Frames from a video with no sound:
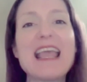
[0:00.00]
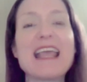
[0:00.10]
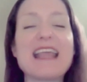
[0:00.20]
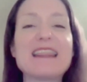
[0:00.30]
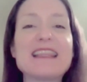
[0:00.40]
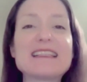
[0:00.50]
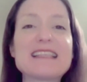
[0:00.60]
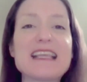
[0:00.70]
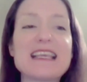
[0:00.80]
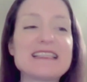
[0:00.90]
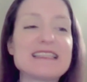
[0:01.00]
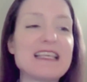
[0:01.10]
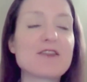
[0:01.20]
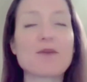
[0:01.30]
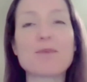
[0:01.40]
And this is
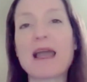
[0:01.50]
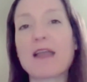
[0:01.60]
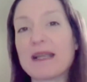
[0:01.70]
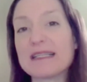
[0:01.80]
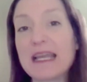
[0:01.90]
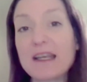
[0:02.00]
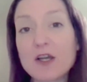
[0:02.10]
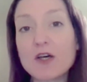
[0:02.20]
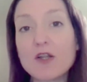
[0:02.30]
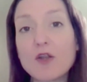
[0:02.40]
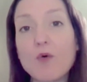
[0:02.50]
either bioidentical